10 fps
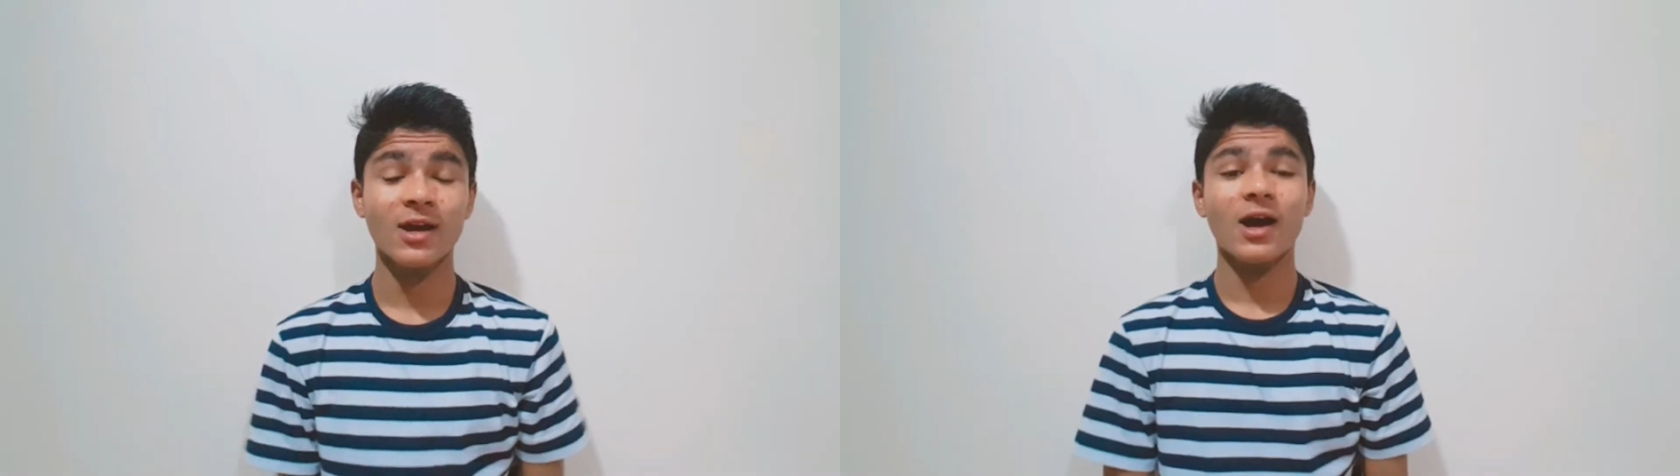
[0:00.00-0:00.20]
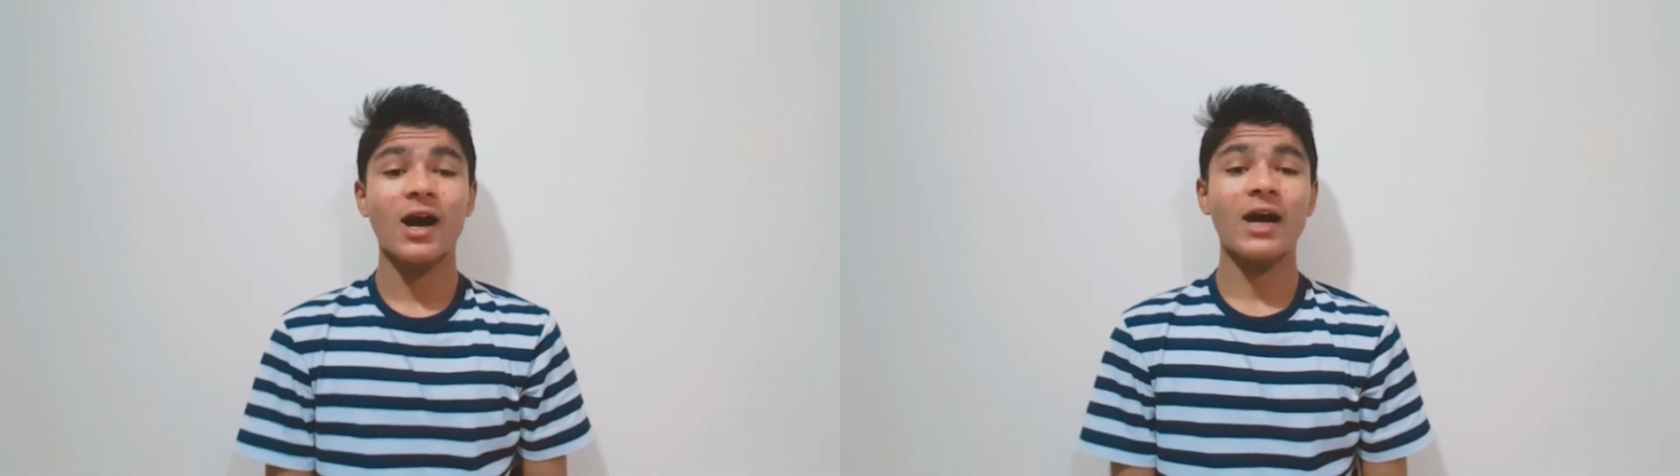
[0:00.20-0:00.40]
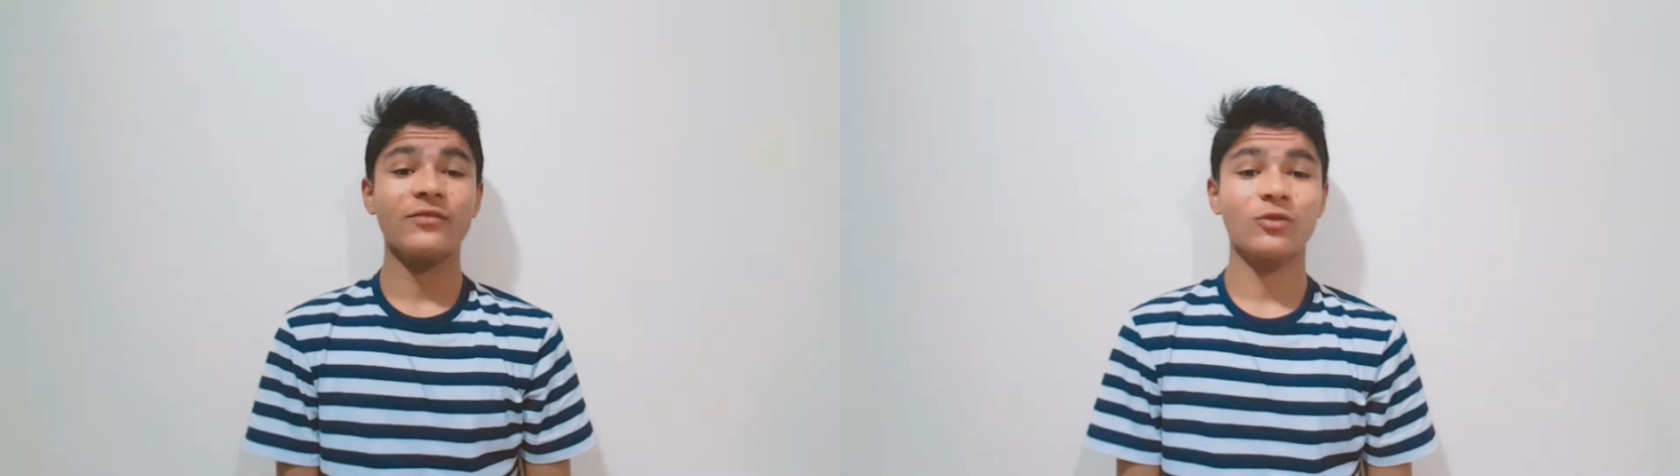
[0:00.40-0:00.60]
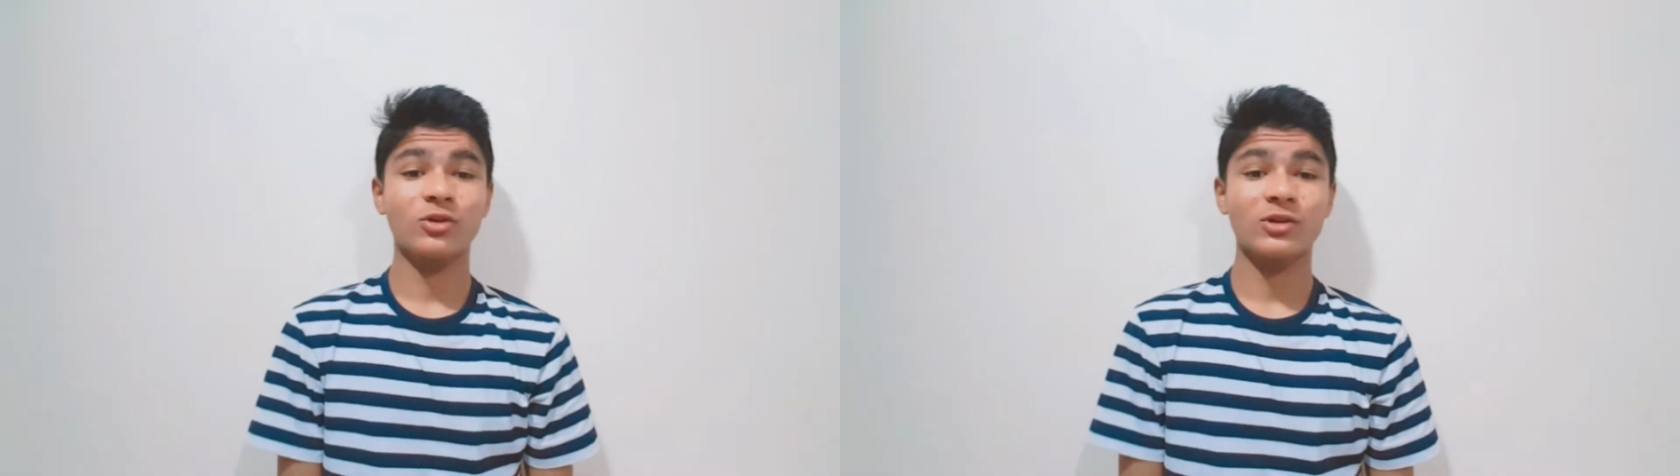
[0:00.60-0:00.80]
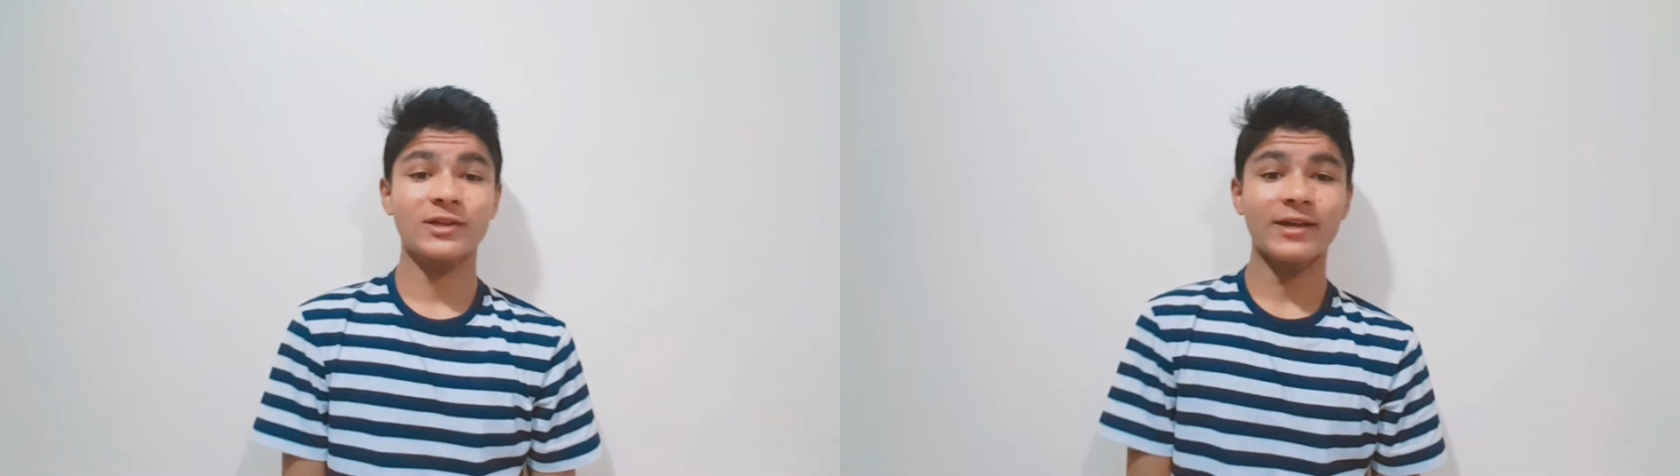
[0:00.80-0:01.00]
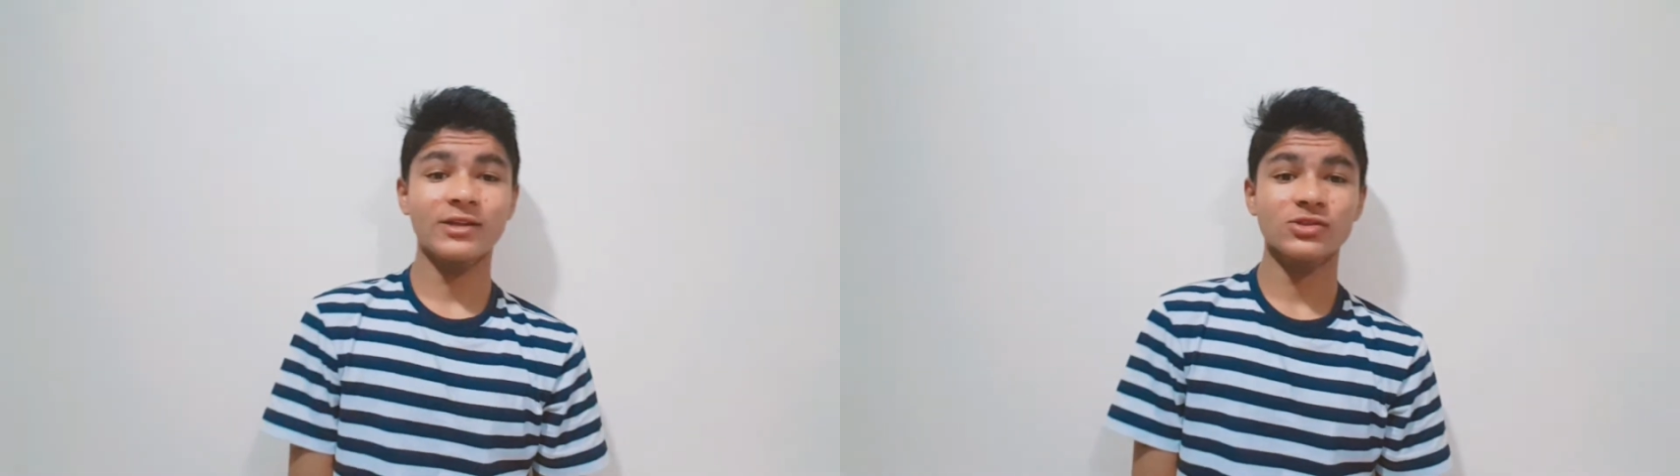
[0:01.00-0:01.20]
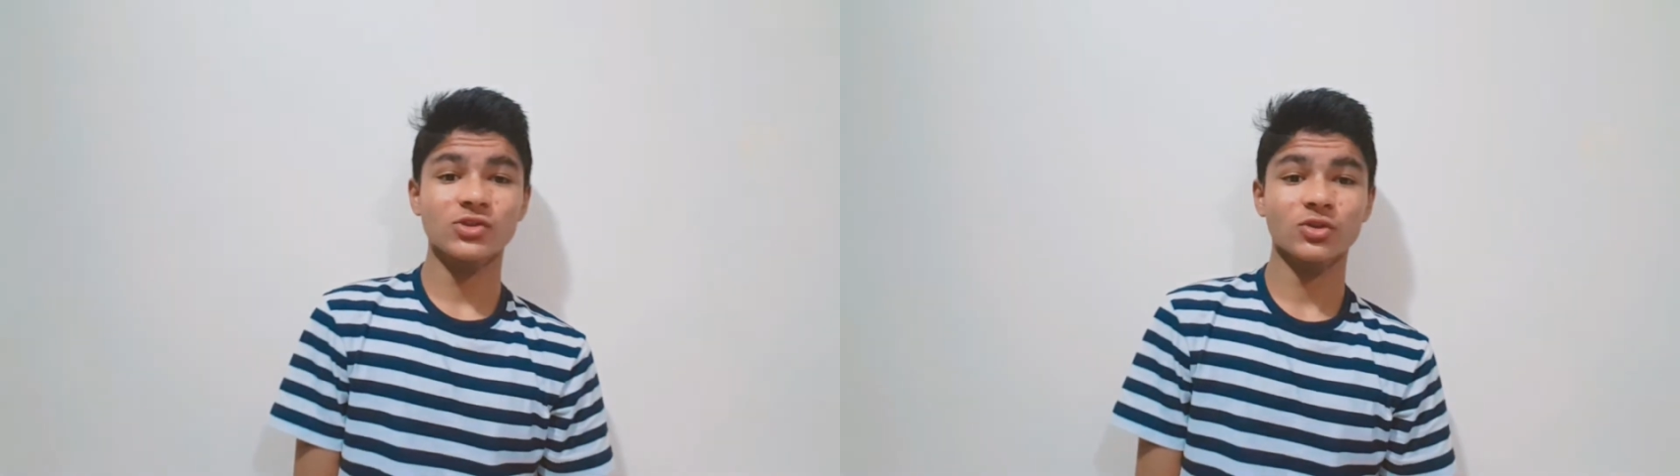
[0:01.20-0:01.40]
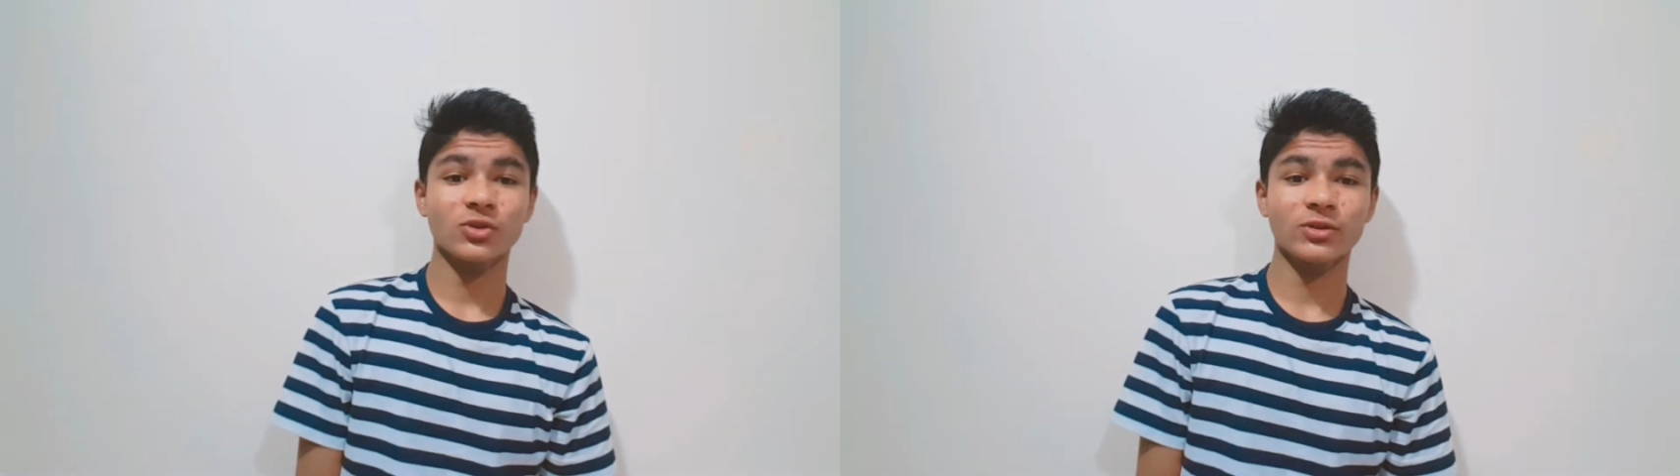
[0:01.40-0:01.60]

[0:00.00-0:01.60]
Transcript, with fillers: iPhone 10 so